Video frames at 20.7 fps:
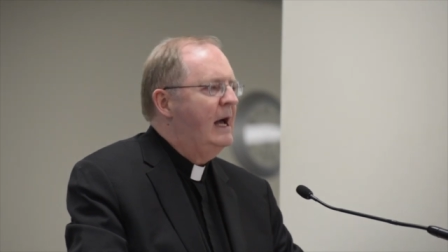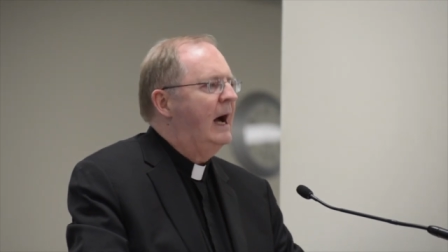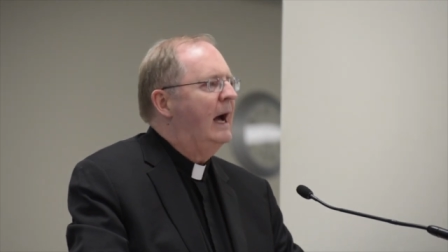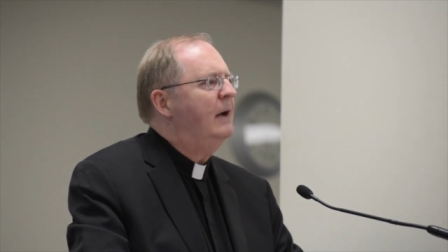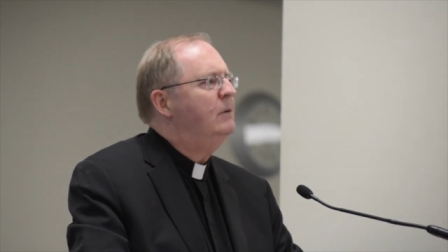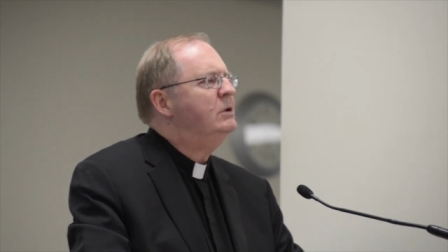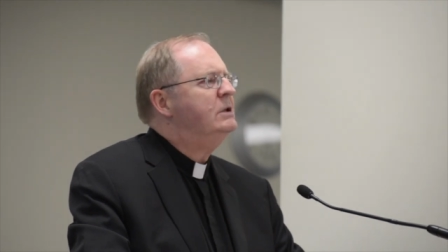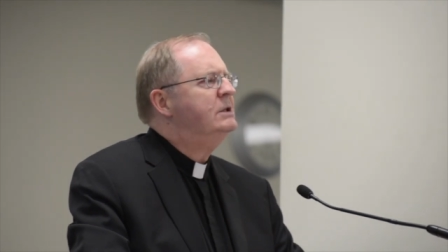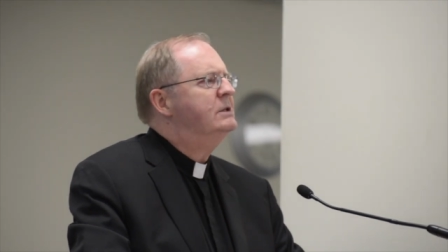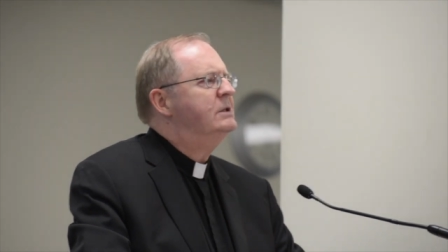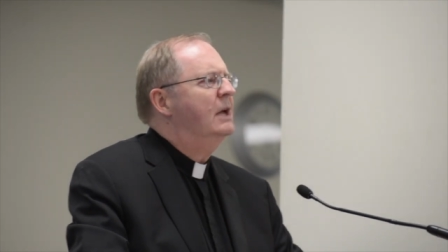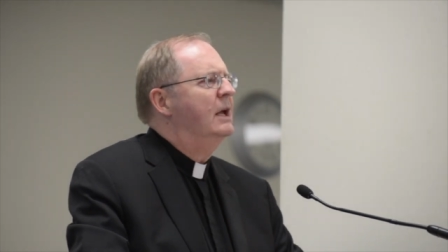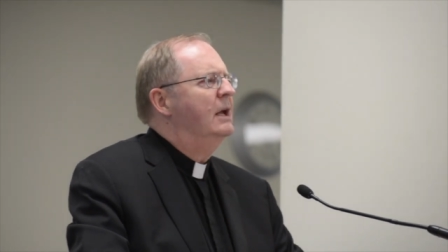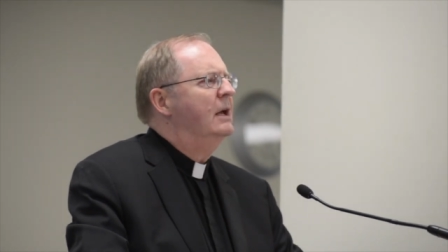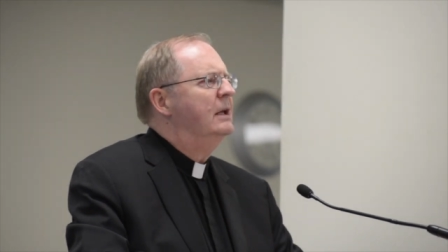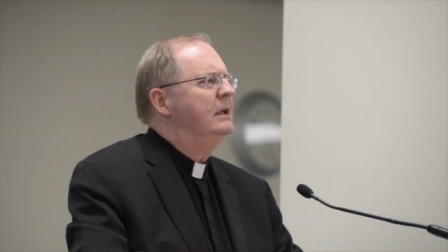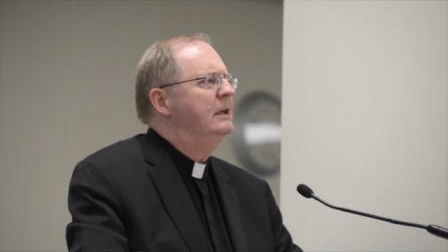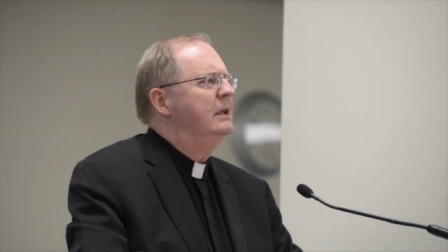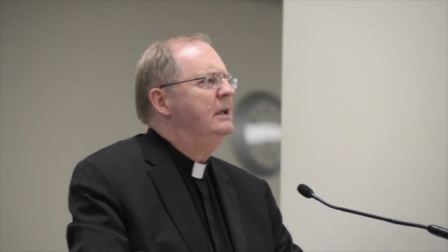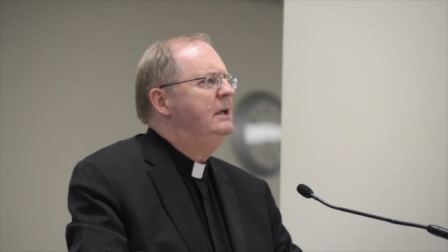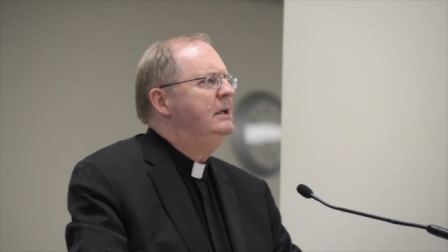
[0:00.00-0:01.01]
I would say
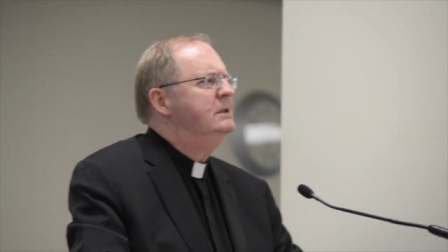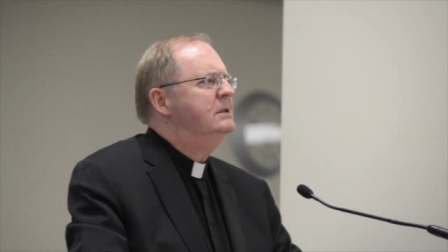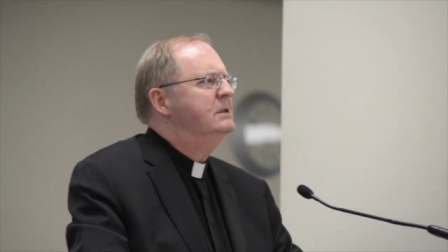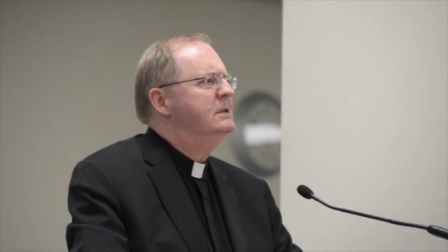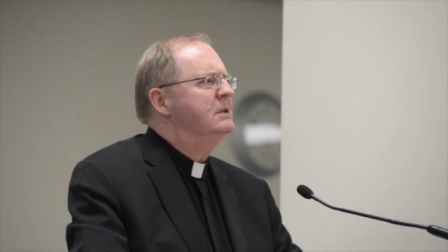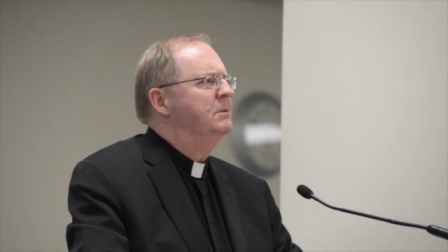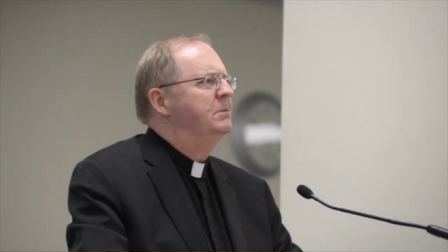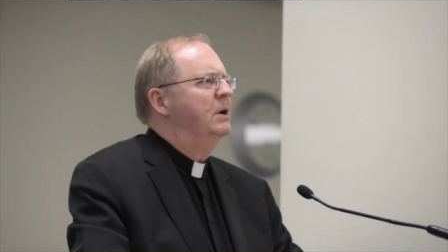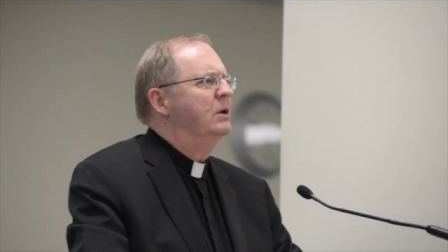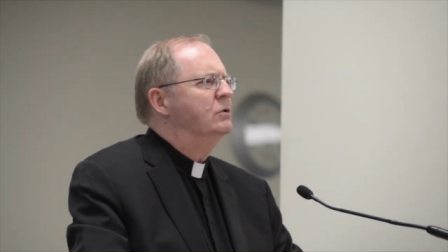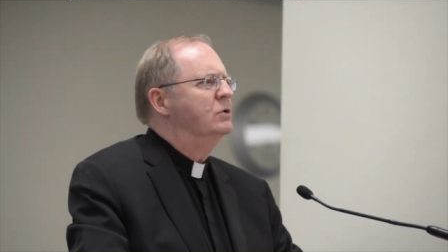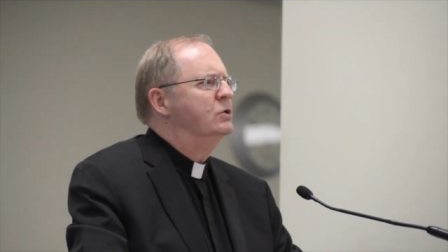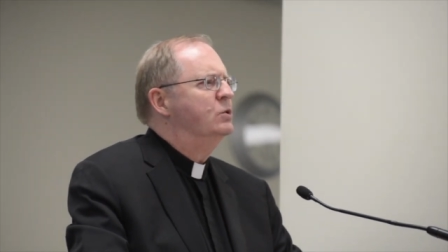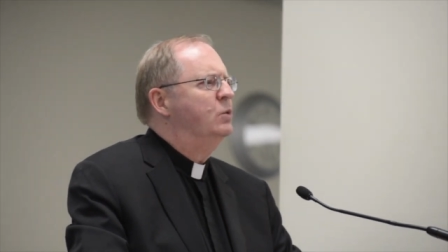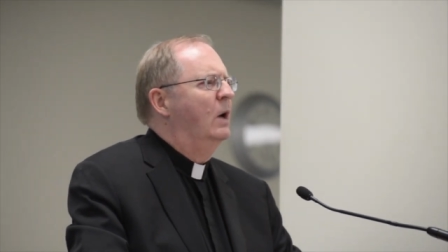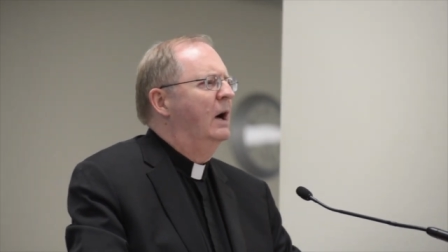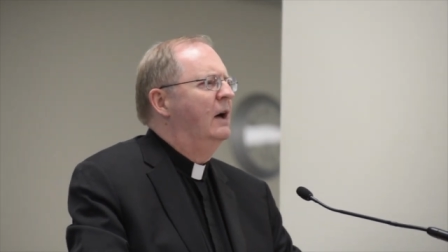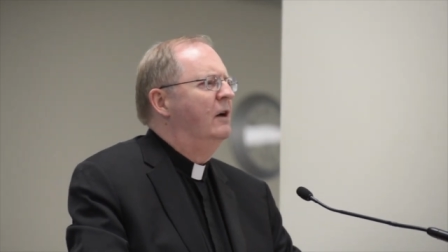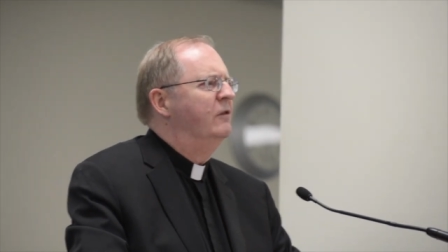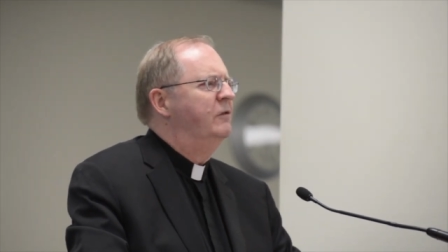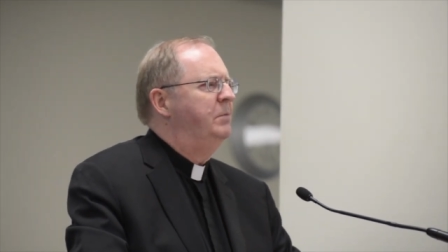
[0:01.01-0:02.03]
at least about
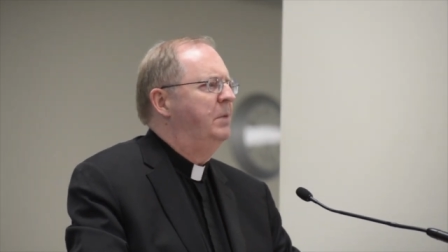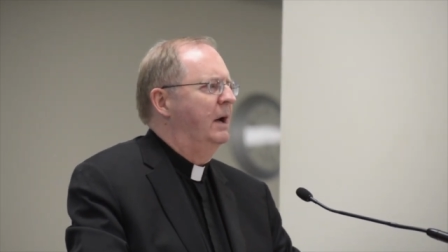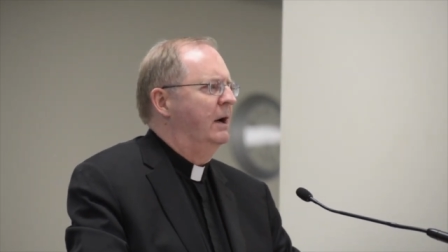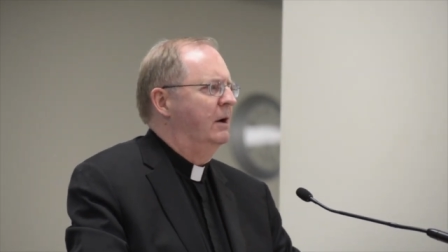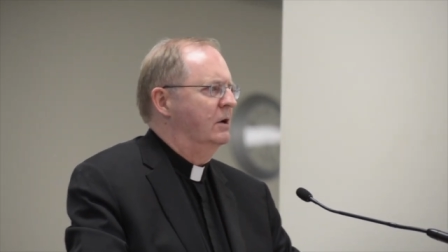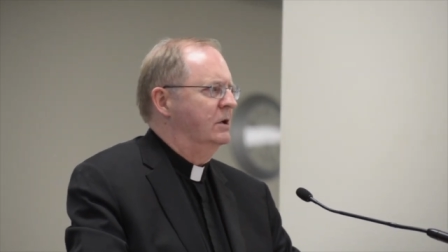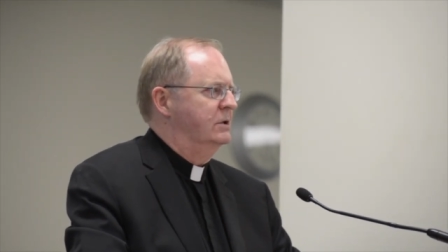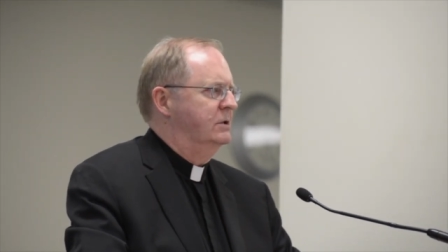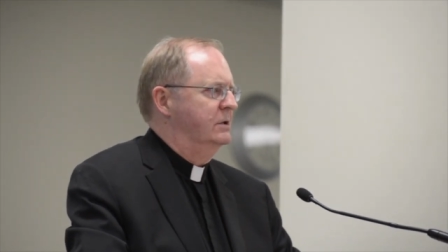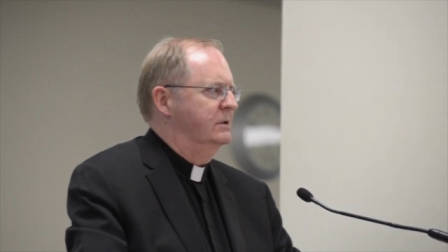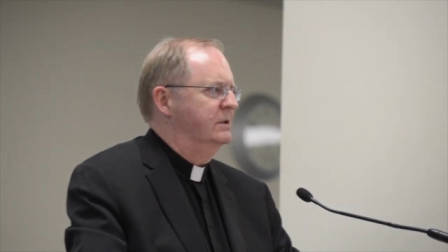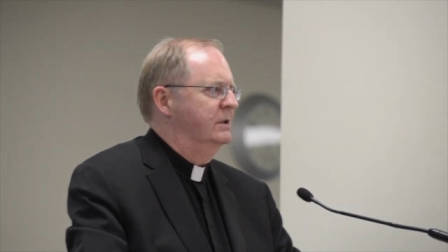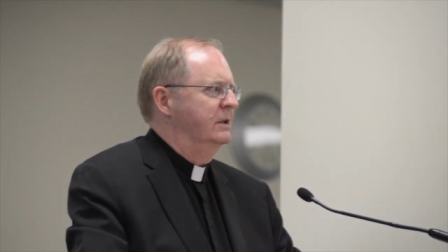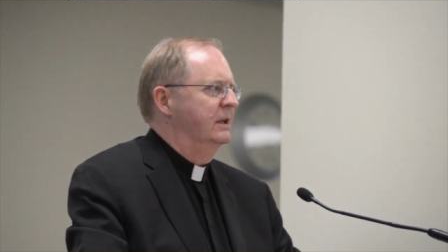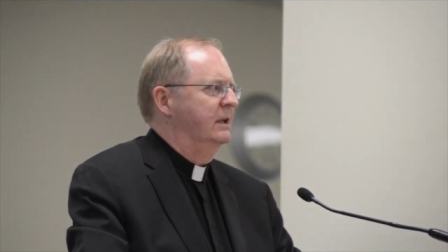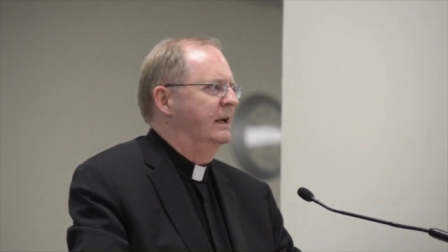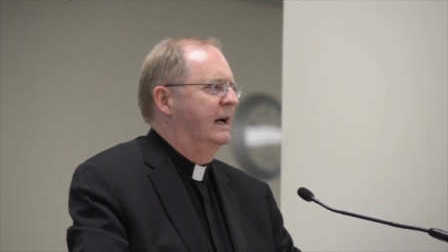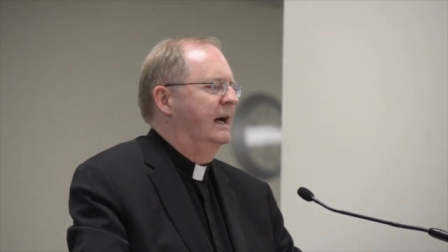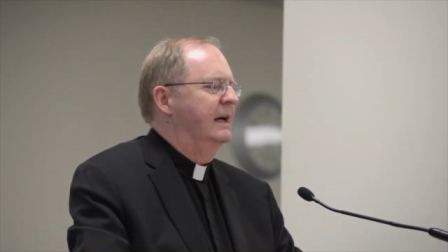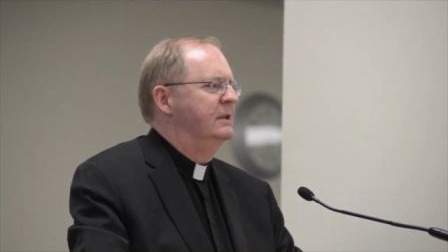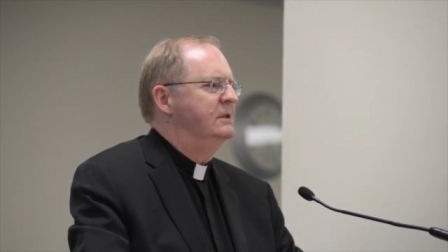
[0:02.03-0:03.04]
12 parishes in
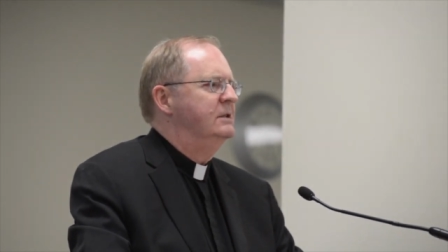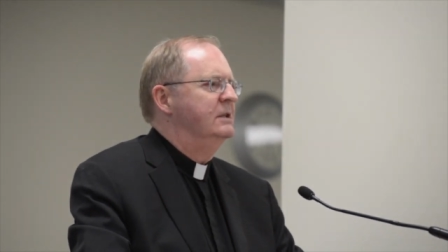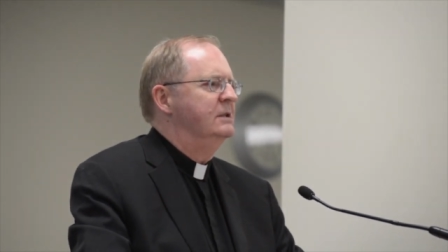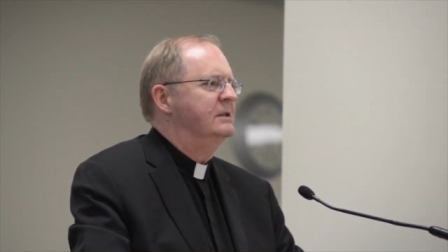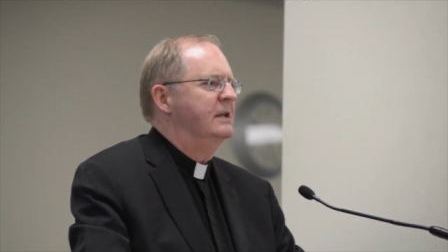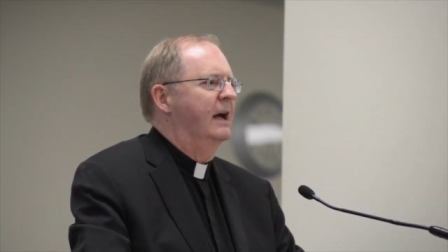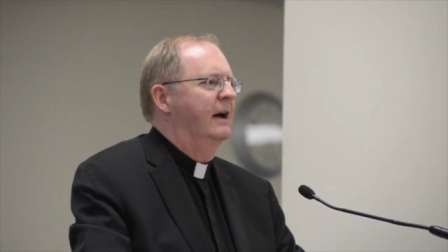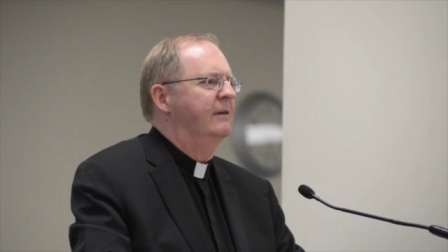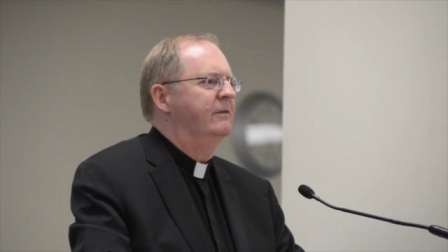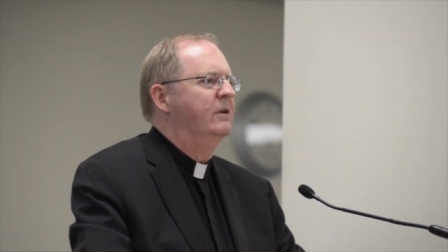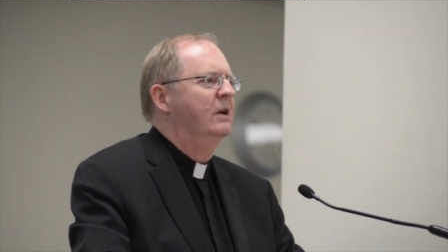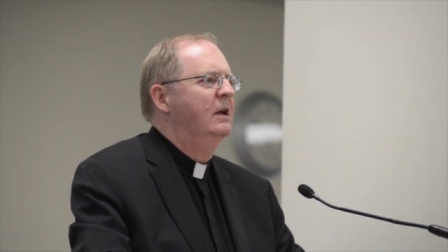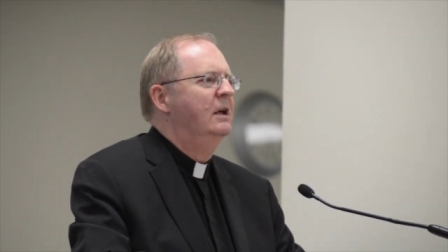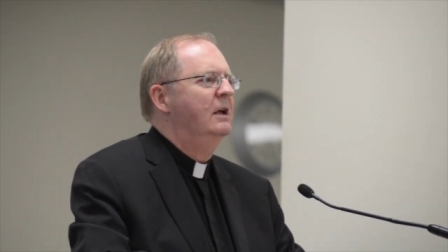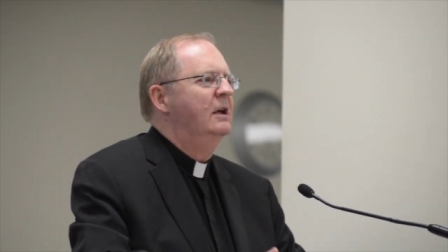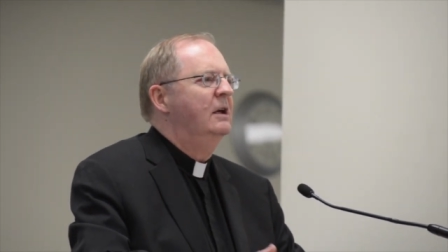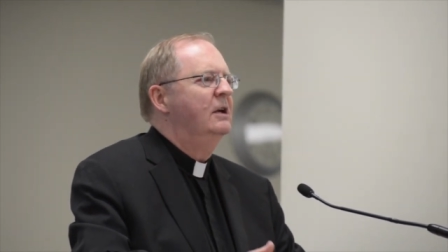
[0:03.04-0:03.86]
the diocese have